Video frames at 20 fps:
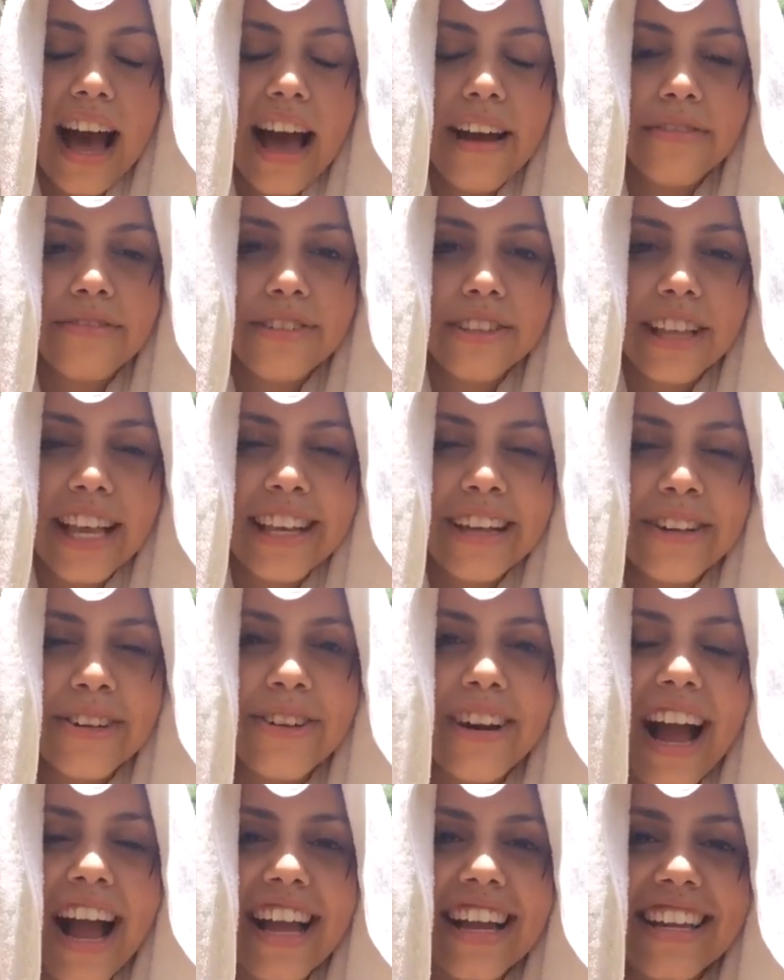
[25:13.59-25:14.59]
I feel like
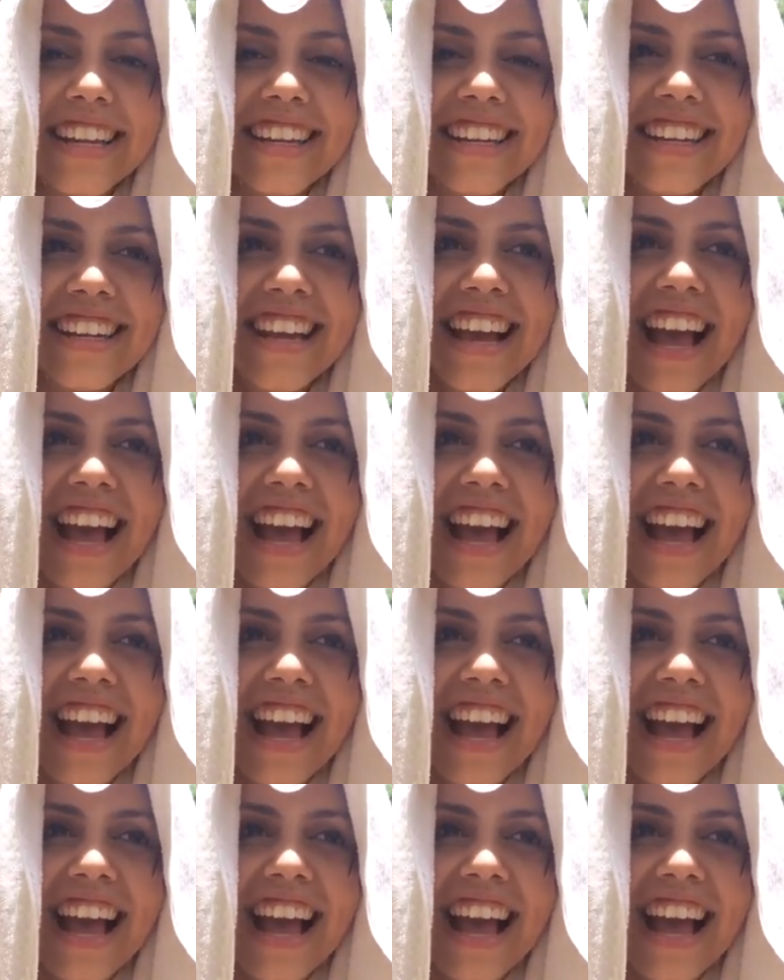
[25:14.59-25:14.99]
crying.